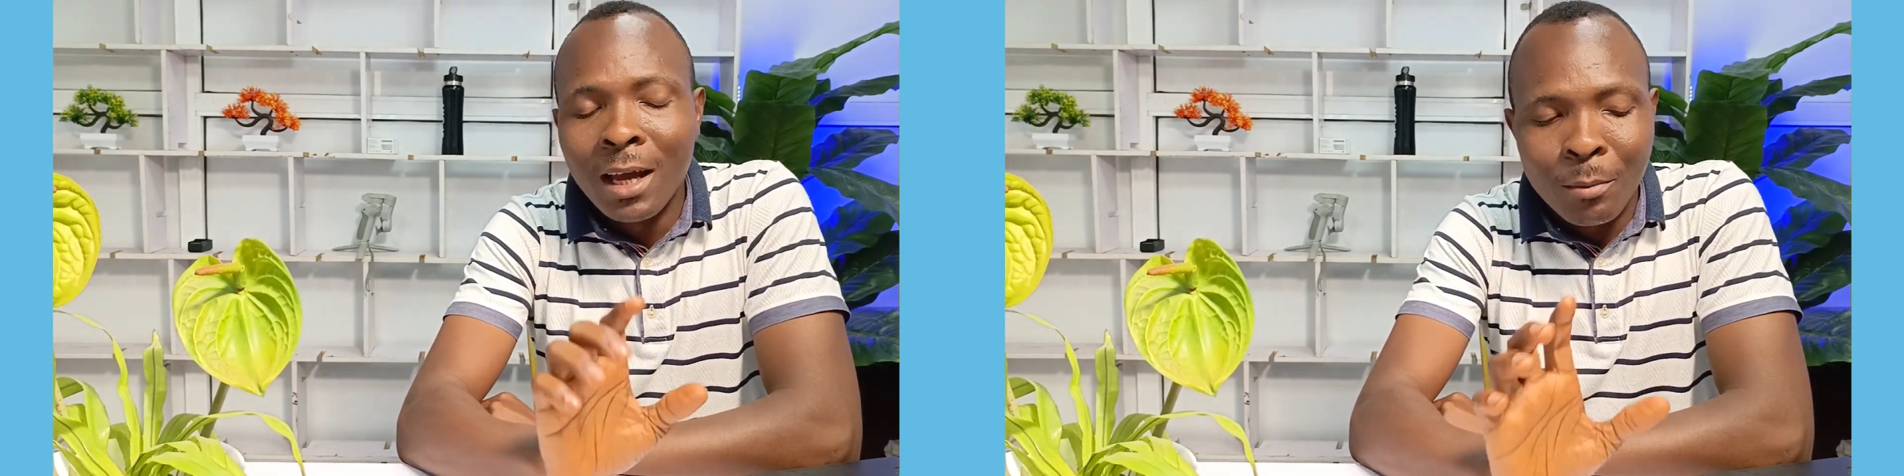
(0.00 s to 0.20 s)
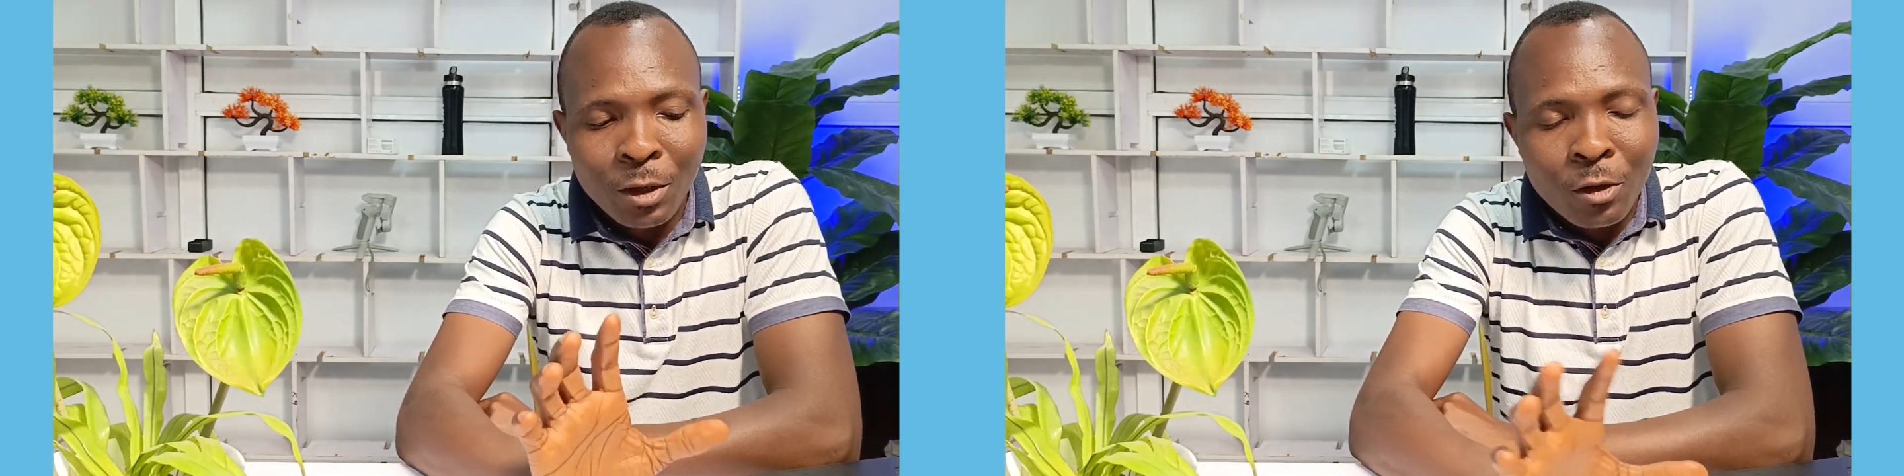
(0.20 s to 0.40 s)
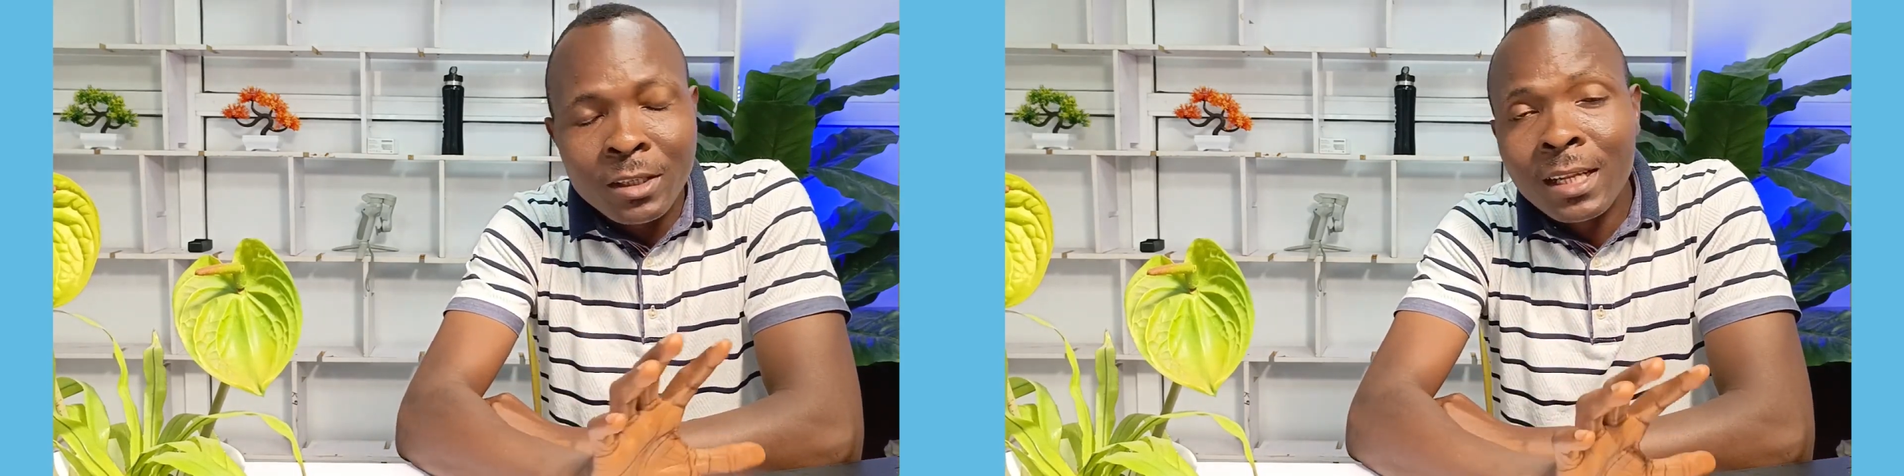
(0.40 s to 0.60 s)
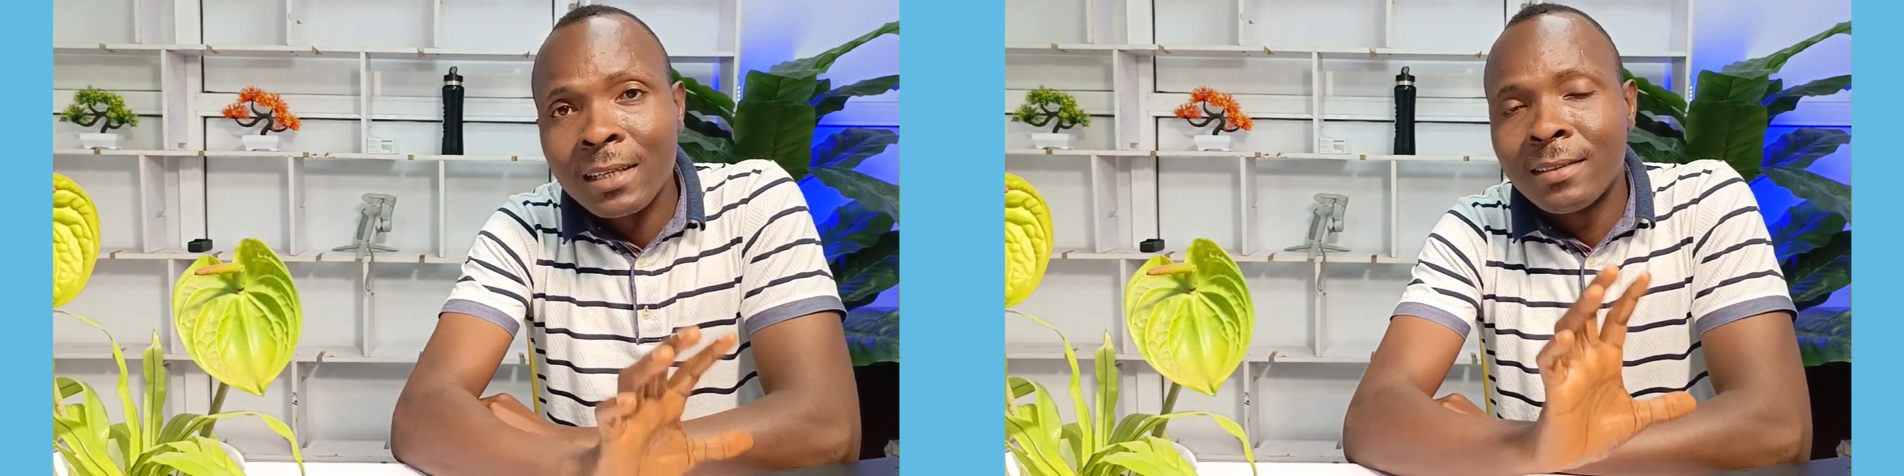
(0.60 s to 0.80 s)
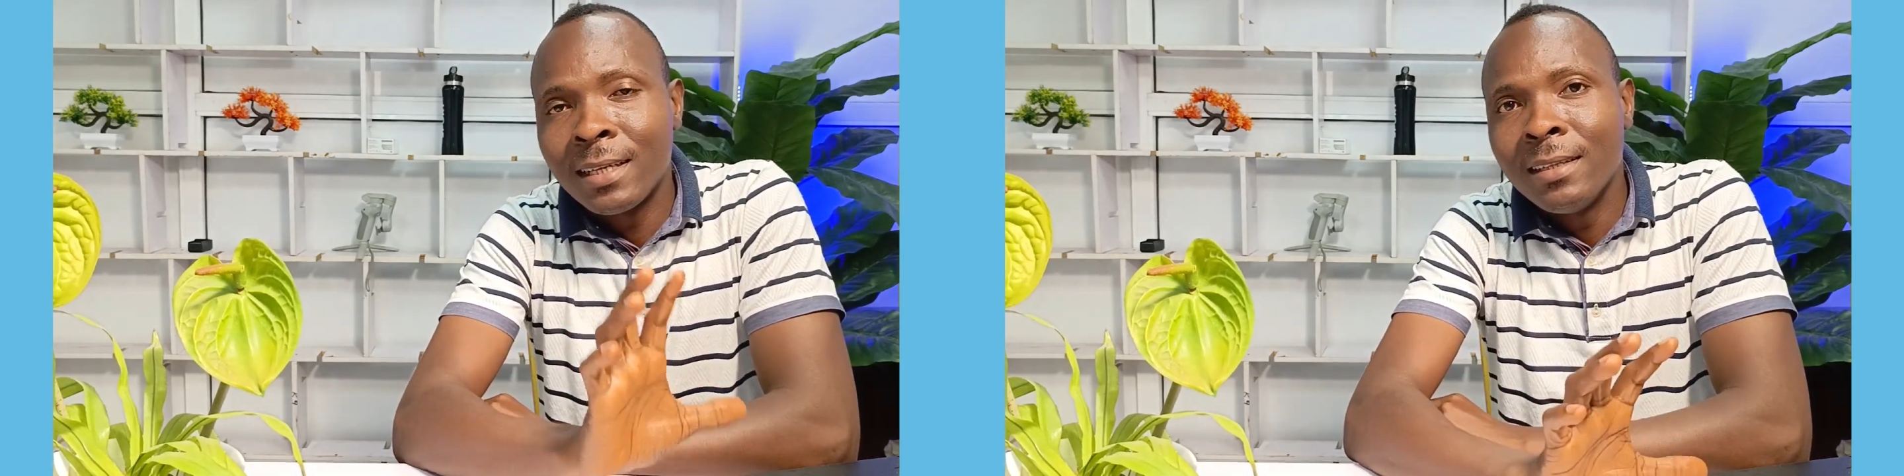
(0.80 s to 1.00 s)
I'm recording
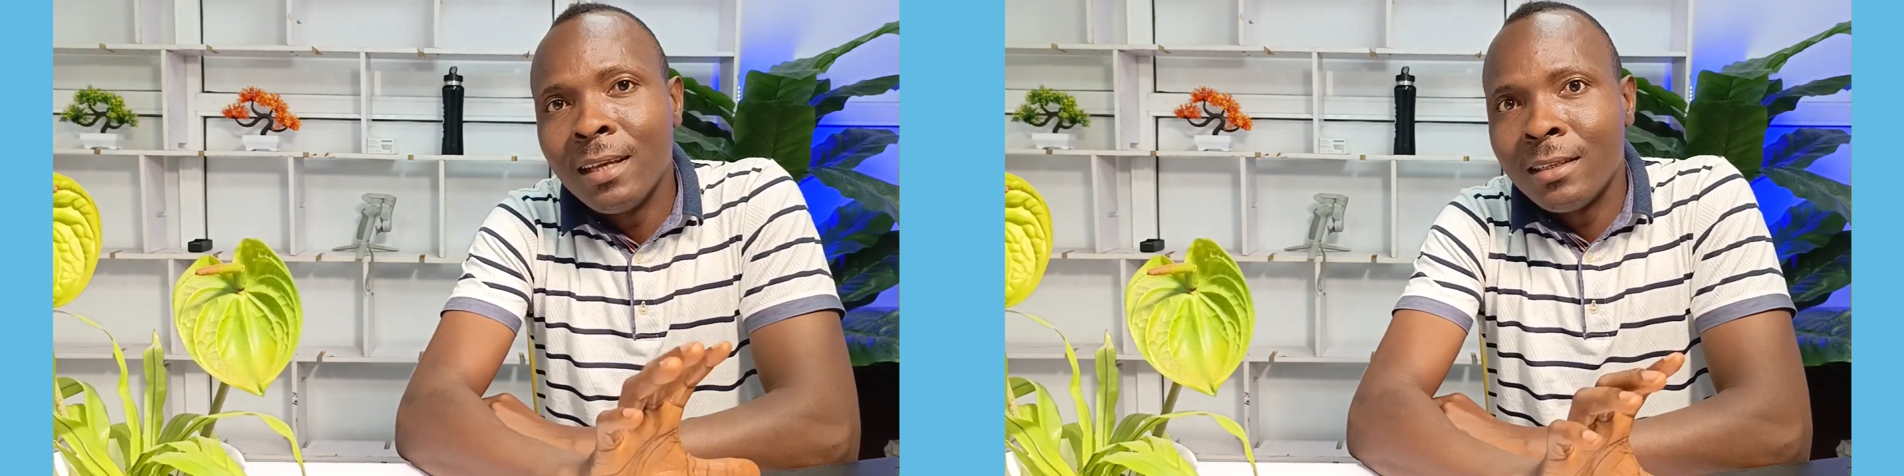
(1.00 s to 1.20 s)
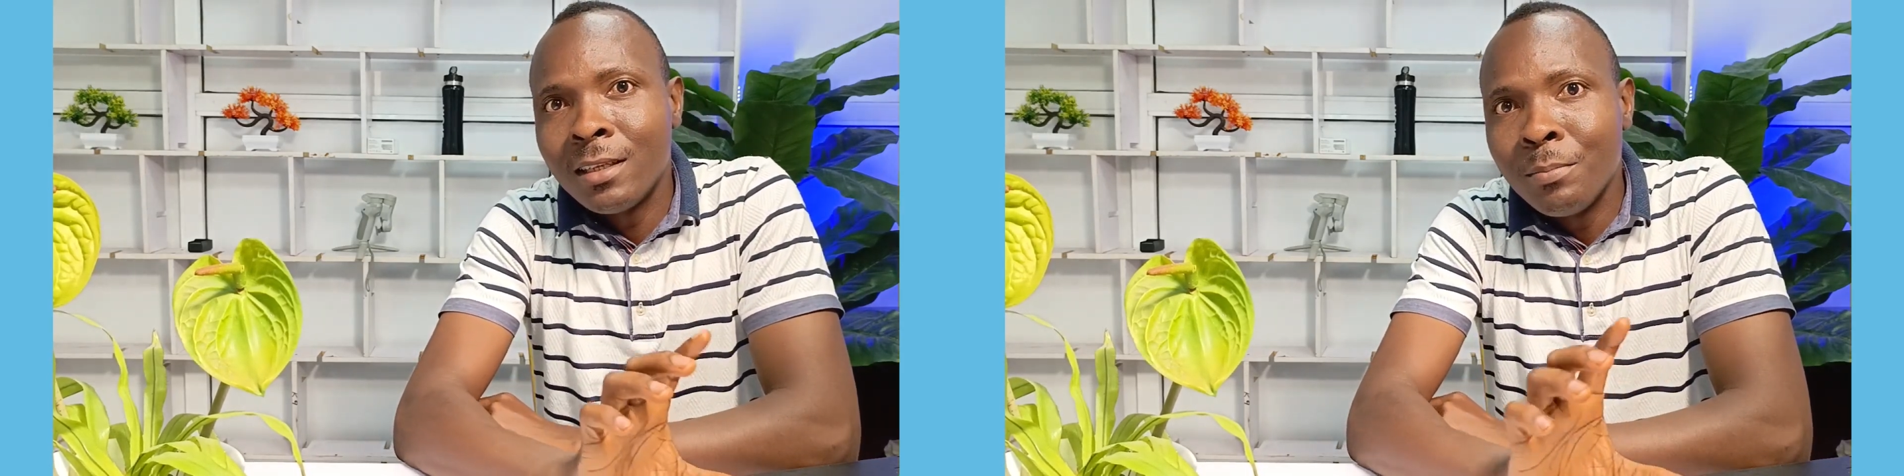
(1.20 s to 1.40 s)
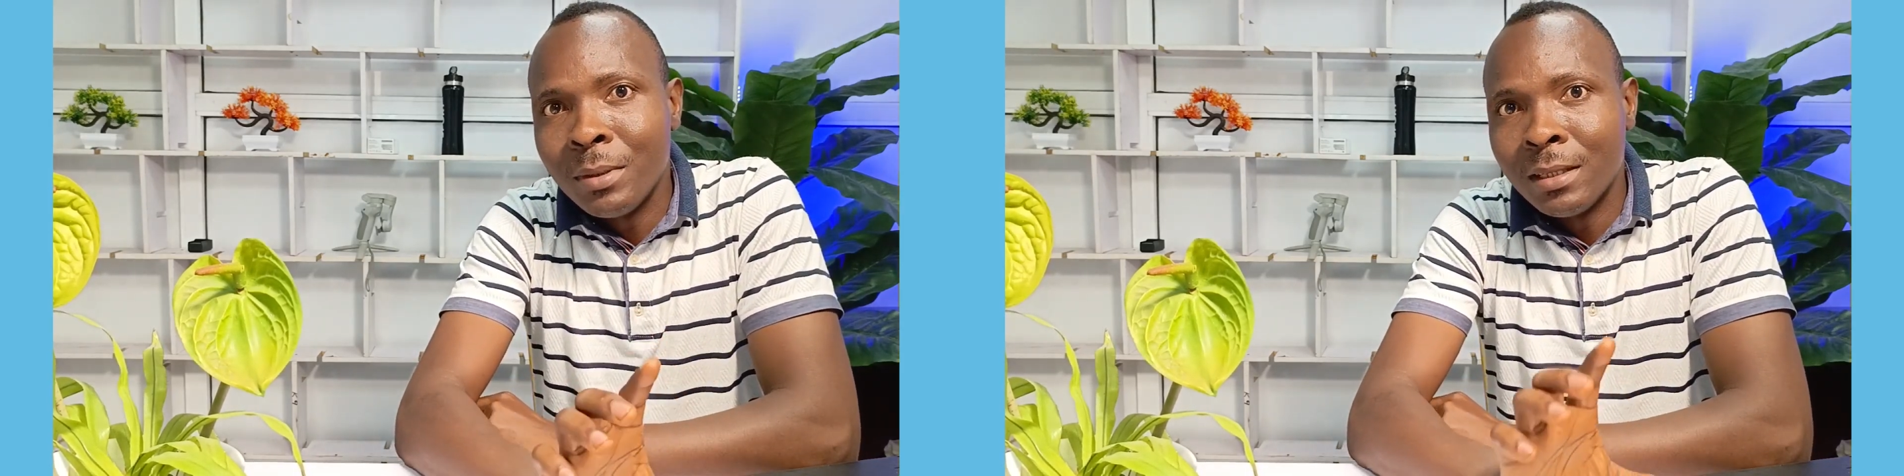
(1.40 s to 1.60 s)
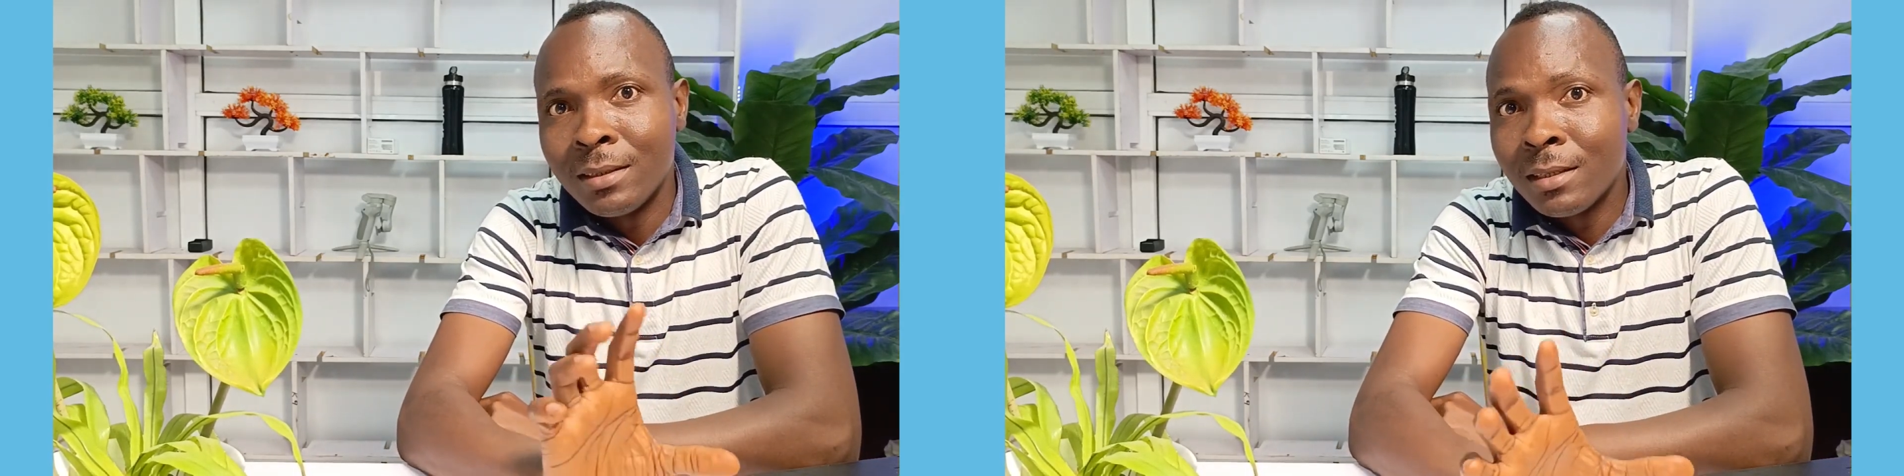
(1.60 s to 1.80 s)
at 1080p